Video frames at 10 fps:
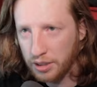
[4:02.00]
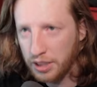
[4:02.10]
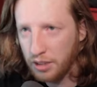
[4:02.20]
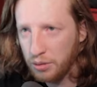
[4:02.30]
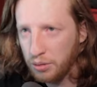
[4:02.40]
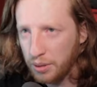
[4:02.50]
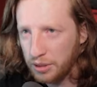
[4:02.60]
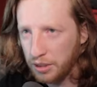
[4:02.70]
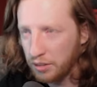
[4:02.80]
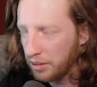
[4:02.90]
channel, so I
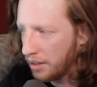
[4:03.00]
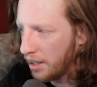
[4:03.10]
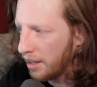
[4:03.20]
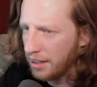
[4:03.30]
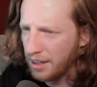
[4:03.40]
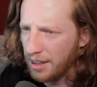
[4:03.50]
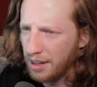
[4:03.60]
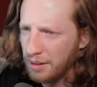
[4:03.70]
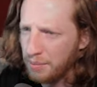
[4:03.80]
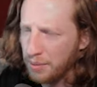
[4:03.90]
adjusted that.
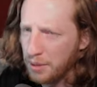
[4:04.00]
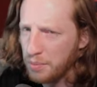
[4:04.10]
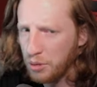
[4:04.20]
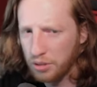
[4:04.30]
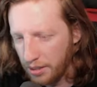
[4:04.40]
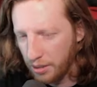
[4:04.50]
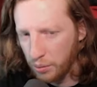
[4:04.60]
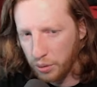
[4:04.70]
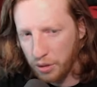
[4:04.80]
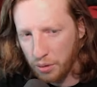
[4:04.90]
The music
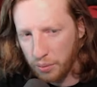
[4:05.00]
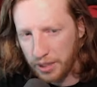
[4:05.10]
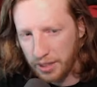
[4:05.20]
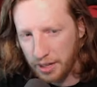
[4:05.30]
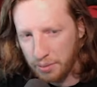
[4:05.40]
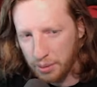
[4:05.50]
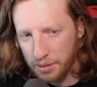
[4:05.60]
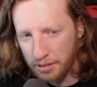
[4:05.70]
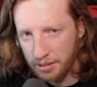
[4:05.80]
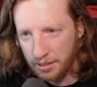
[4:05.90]
would not re-enable
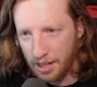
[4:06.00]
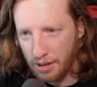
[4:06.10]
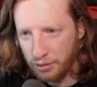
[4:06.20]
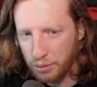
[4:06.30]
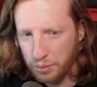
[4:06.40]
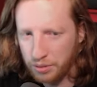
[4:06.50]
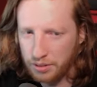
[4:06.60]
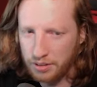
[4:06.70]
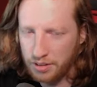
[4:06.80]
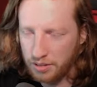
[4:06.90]
after it
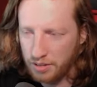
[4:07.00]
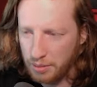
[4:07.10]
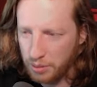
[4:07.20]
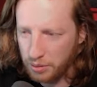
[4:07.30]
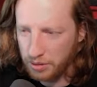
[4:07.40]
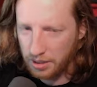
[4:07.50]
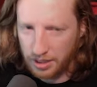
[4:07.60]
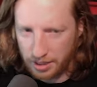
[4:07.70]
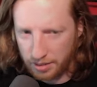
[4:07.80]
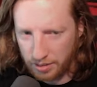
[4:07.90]
was disabled
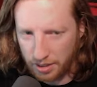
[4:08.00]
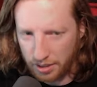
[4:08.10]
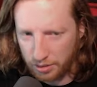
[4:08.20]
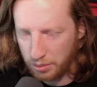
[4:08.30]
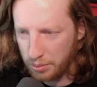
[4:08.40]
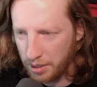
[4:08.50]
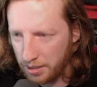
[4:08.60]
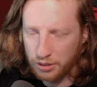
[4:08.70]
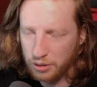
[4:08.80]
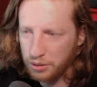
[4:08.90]
in the settings as
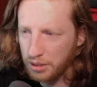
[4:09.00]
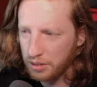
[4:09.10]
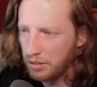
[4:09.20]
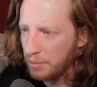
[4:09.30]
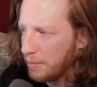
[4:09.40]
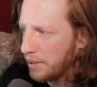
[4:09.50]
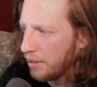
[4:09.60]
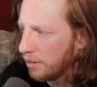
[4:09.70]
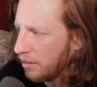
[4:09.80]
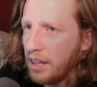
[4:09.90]
well, due to similar
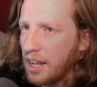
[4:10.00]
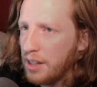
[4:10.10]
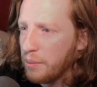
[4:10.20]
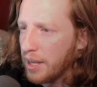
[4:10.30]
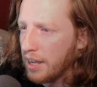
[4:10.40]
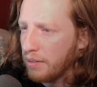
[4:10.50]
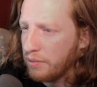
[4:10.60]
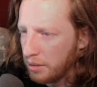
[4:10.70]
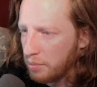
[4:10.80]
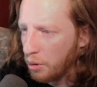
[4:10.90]
methods. And then we
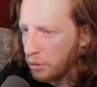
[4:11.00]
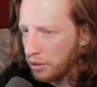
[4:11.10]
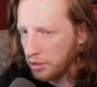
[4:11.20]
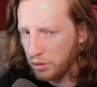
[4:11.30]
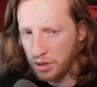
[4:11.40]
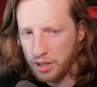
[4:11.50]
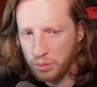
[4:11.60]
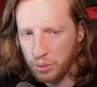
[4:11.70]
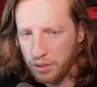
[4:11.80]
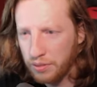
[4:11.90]
have most of these crates
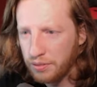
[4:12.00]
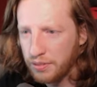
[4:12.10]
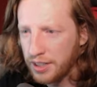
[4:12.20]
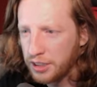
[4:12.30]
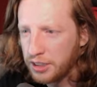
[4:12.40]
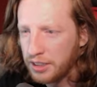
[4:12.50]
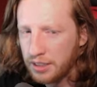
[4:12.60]
weren't even finished